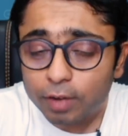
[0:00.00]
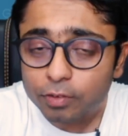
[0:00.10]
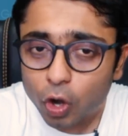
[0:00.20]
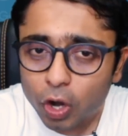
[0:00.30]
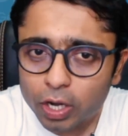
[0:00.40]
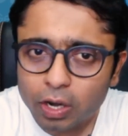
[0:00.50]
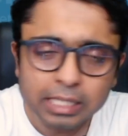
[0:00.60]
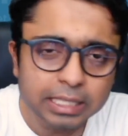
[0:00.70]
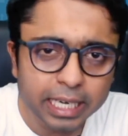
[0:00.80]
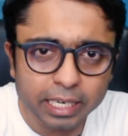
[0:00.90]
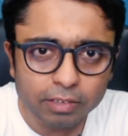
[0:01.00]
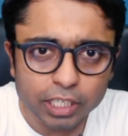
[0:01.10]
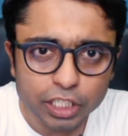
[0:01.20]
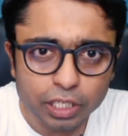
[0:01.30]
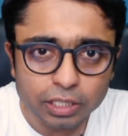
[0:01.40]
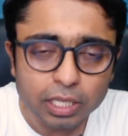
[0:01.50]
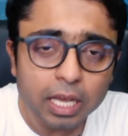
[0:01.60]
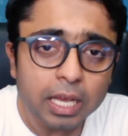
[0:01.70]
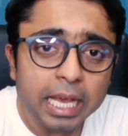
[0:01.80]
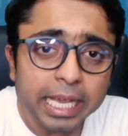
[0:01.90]
of nodular ulcerative lesions
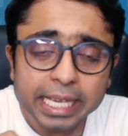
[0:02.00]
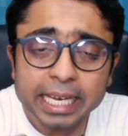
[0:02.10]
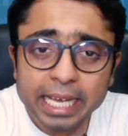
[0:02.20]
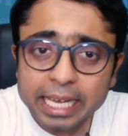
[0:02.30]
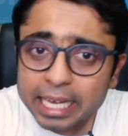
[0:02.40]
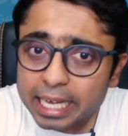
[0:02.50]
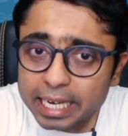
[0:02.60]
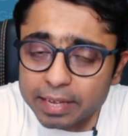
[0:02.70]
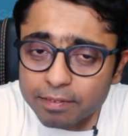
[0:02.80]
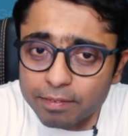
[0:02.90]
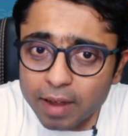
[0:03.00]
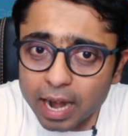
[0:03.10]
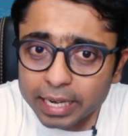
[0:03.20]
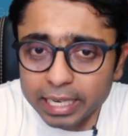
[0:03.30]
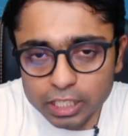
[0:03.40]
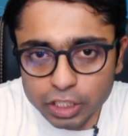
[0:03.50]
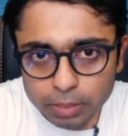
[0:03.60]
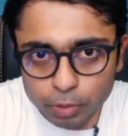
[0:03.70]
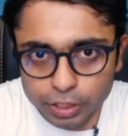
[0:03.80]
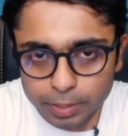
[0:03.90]
in a lymphatic
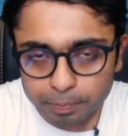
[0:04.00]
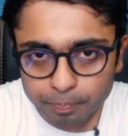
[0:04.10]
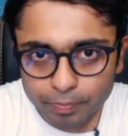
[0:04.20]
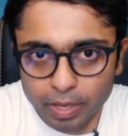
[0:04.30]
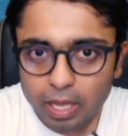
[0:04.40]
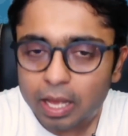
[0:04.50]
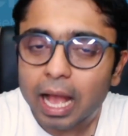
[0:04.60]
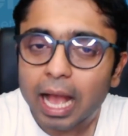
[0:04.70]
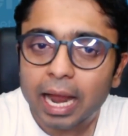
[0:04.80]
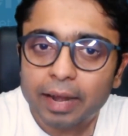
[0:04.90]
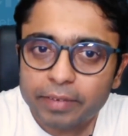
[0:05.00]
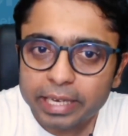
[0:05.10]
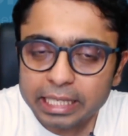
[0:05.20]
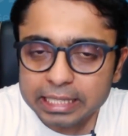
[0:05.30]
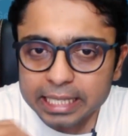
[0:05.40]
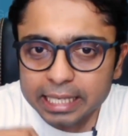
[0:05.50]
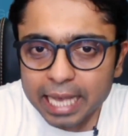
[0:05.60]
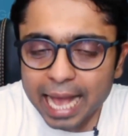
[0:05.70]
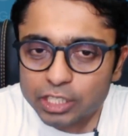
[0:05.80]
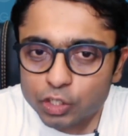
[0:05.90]
distribution and we can see
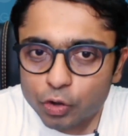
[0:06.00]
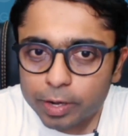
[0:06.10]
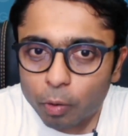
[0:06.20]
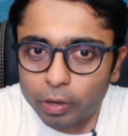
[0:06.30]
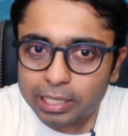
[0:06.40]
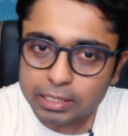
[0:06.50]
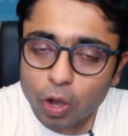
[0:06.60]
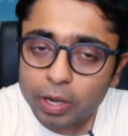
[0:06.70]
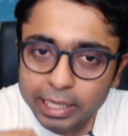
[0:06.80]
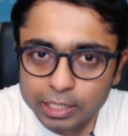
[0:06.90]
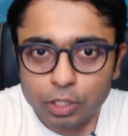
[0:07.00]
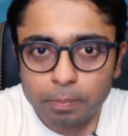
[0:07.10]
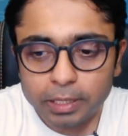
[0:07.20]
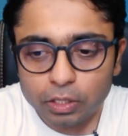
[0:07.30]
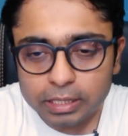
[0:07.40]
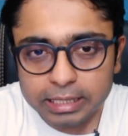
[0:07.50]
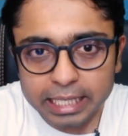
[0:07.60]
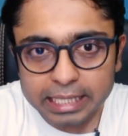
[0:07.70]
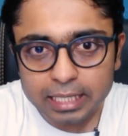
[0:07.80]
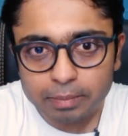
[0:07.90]
asteroid bodies on histopathological
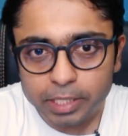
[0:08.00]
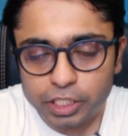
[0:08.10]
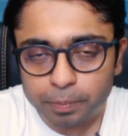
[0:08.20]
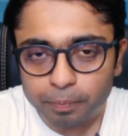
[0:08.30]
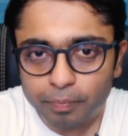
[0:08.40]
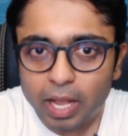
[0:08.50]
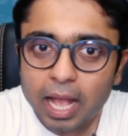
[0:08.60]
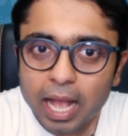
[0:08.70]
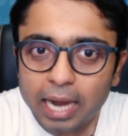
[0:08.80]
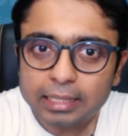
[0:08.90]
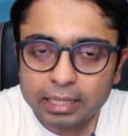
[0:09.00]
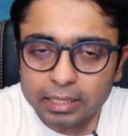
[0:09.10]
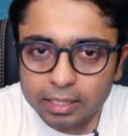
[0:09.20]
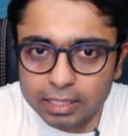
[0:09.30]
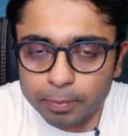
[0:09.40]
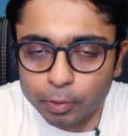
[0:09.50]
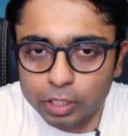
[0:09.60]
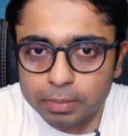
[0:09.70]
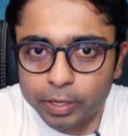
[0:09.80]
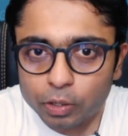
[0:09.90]
examination and the third
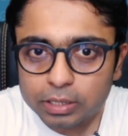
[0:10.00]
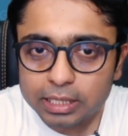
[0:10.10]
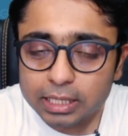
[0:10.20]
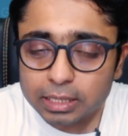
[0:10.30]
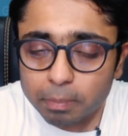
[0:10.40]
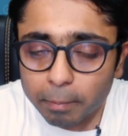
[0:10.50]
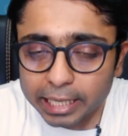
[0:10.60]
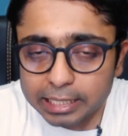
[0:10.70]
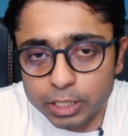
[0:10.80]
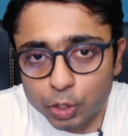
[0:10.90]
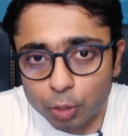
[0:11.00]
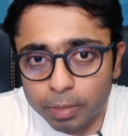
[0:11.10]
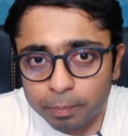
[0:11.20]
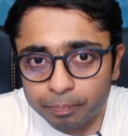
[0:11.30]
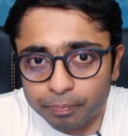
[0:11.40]
subcutaneous mycosis is mycetoma